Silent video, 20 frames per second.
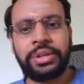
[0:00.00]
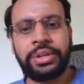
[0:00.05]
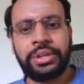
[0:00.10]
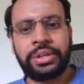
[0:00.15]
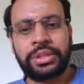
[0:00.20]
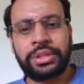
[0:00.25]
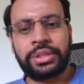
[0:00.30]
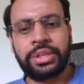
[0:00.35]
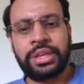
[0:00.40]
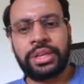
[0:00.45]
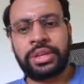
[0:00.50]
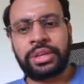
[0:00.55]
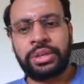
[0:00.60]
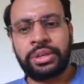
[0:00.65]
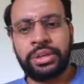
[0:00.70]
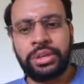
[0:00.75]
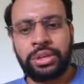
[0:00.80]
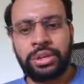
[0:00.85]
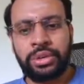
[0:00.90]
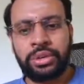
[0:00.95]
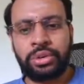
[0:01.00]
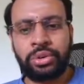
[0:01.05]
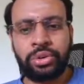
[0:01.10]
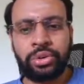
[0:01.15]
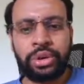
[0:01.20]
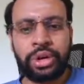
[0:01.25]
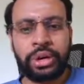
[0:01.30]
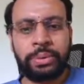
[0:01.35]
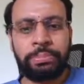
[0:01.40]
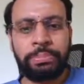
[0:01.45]
Then you
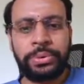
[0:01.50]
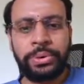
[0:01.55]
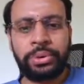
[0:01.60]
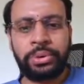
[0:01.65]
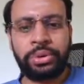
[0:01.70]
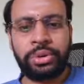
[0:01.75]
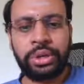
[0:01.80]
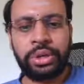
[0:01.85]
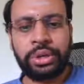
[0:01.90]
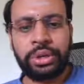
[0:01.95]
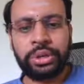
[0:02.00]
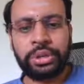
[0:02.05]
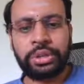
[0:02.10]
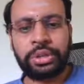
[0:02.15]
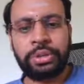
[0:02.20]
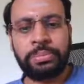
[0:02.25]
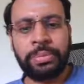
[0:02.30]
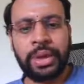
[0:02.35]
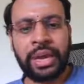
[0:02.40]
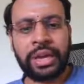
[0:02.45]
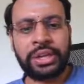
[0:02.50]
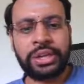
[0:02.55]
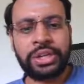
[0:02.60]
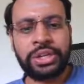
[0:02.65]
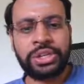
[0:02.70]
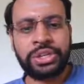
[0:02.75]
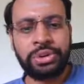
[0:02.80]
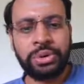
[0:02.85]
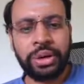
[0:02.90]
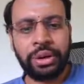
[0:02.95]
could compute the
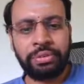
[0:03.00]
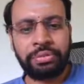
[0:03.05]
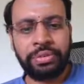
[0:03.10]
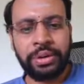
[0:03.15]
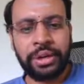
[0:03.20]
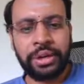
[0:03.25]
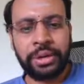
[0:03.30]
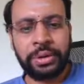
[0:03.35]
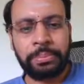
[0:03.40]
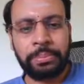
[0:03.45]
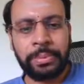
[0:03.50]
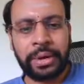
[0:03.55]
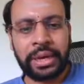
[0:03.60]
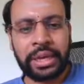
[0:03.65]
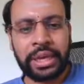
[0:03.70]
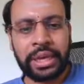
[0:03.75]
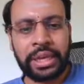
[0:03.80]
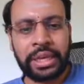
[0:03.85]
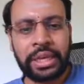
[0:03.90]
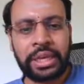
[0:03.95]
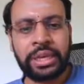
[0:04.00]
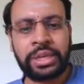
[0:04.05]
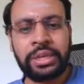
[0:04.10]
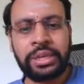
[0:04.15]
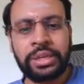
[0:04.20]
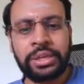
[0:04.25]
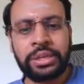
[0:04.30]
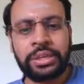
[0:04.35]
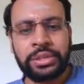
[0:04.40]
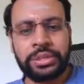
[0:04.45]
magnitude of it by taking
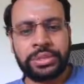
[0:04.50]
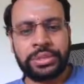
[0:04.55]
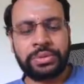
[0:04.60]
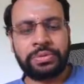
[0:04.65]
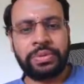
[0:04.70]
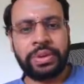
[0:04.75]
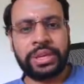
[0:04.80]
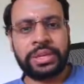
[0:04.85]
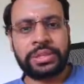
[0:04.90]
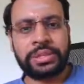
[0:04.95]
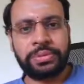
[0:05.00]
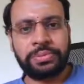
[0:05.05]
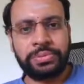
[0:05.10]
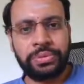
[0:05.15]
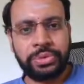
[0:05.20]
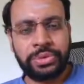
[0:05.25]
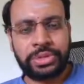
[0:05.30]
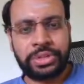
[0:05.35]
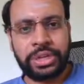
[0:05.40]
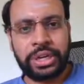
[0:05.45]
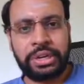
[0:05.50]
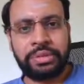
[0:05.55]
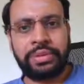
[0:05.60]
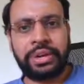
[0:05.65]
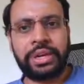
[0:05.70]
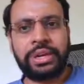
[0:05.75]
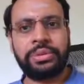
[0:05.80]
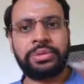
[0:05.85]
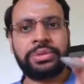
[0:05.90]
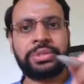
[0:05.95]
squares of those
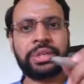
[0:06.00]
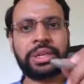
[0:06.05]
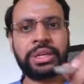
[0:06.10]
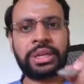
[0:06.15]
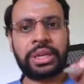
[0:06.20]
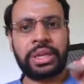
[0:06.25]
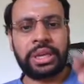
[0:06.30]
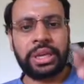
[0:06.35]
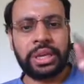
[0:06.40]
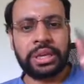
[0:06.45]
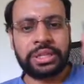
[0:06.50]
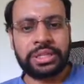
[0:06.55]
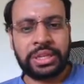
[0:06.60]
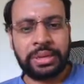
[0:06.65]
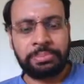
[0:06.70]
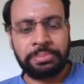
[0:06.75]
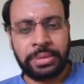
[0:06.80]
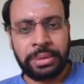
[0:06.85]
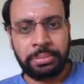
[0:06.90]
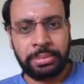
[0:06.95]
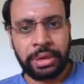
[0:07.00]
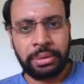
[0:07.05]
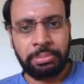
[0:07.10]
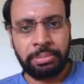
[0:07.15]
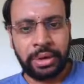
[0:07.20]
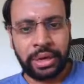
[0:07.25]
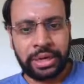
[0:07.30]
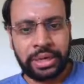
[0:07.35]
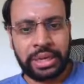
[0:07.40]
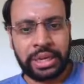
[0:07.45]
derivatives and taking sum them
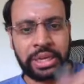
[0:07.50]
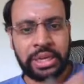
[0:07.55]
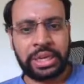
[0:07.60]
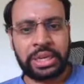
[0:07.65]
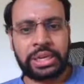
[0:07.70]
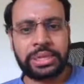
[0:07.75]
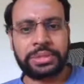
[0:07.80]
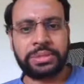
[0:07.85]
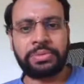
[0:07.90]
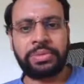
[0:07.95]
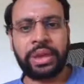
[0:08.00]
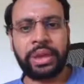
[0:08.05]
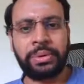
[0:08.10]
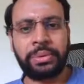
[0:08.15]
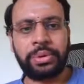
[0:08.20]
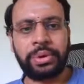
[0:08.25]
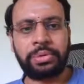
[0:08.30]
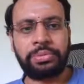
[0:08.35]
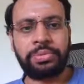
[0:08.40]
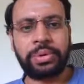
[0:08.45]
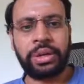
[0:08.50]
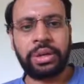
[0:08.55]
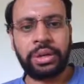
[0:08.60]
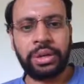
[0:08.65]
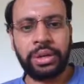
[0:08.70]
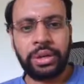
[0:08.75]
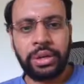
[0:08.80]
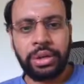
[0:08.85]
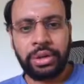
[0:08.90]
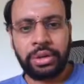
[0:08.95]
up and taking a square root of it.
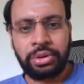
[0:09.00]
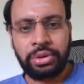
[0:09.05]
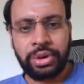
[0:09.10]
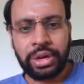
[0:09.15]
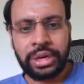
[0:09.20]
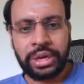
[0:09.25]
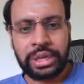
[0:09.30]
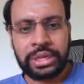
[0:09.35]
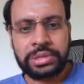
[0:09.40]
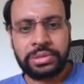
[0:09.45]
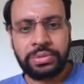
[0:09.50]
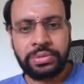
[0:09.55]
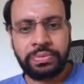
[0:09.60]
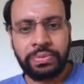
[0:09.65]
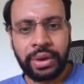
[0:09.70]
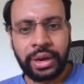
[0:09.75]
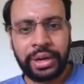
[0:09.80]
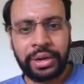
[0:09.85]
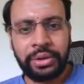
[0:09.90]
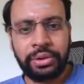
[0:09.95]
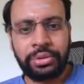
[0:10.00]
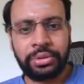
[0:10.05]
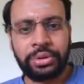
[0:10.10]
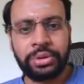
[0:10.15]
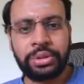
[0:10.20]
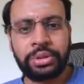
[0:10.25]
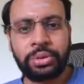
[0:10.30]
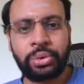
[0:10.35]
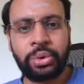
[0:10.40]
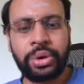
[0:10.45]
You can also find
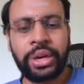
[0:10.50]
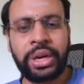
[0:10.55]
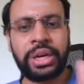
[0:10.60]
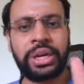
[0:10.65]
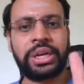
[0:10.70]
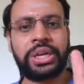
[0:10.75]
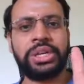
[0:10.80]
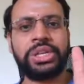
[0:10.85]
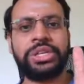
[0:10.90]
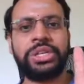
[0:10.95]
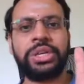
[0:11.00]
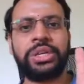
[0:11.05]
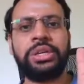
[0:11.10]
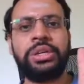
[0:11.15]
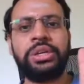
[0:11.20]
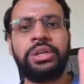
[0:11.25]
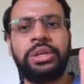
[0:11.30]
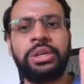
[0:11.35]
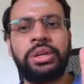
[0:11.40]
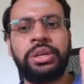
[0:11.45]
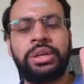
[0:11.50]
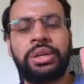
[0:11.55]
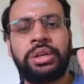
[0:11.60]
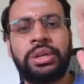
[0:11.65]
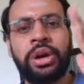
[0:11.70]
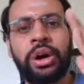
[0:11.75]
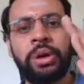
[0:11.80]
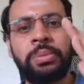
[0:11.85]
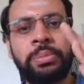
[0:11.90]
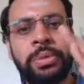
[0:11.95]
out the orientation
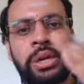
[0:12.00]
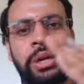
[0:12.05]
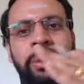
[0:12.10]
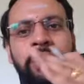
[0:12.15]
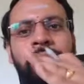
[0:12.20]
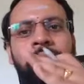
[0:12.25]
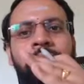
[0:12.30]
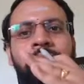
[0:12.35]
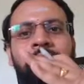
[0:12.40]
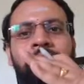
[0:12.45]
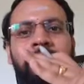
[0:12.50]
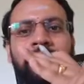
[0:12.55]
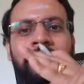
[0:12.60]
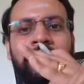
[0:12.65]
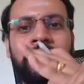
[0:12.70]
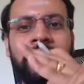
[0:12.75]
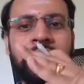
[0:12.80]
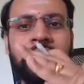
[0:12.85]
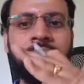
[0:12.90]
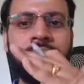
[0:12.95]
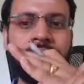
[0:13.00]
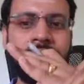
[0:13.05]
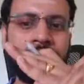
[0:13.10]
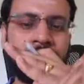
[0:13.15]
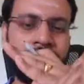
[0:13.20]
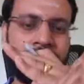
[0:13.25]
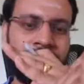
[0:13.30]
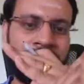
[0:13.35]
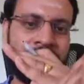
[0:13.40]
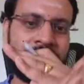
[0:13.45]
normal to the
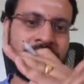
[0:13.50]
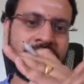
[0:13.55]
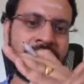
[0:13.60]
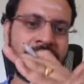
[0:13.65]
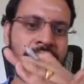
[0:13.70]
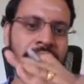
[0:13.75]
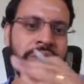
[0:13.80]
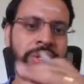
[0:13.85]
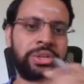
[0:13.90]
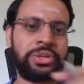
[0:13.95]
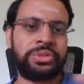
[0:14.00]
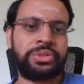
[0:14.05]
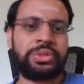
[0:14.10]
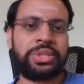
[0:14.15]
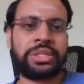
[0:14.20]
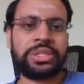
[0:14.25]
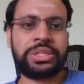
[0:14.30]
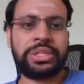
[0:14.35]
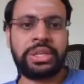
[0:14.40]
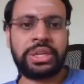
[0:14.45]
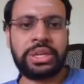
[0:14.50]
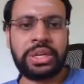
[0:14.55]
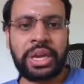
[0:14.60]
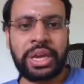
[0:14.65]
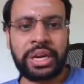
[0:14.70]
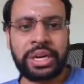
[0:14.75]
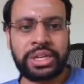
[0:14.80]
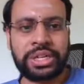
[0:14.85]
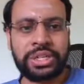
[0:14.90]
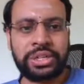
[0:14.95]
edge. So that's the
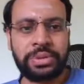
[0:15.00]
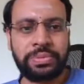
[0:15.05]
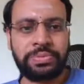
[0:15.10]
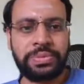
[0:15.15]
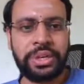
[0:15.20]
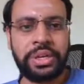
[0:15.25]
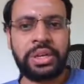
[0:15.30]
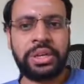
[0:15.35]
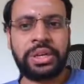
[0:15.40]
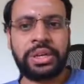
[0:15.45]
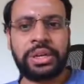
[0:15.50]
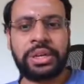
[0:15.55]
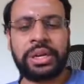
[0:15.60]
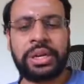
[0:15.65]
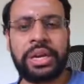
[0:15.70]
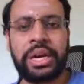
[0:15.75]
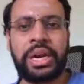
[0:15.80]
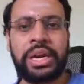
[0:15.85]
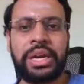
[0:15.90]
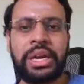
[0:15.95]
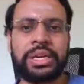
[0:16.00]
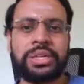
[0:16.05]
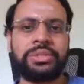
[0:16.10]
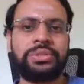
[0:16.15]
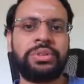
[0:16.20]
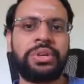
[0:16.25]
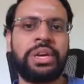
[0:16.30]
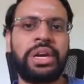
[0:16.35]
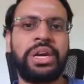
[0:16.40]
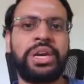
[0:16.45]
direction of the gradient.
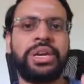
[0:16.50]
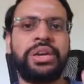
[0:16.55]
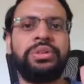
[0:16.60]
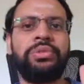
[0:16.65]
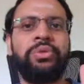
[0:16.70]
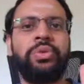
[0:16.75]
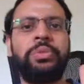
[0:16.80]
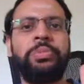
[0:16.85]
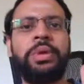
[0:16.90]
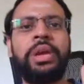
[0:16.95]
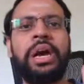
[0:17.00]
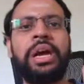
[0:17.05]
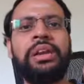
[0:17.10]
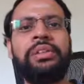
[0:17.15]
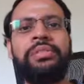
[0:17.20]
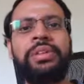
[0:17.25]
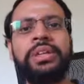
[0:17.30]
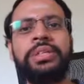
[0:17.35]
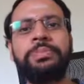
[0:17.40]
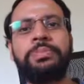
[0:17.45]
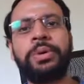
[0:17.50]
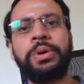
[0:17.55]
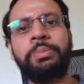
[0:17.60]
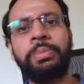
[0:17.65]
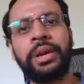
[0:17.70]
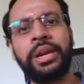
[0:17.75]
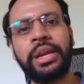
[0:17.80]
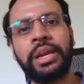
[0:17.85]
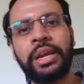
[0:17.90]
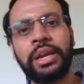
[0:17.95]
So gradient would be always
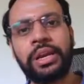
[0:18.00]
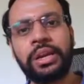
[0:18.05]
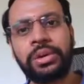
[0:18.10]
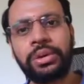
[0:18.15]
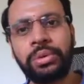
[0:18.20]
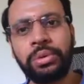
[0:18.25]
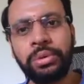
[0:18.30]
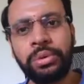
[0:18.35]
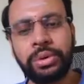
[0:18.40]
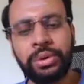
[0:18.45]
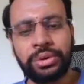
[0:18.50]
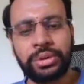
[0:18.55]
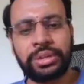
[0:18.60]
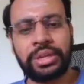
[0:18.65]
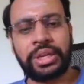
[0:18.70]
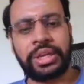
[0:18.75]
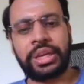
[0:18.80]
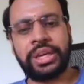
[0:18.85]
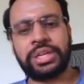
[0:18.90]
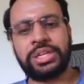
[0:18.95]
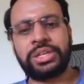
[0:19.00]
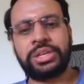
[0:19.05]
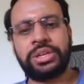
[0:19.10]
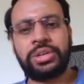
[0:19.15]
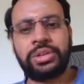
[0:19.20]
perpendicular to the edge.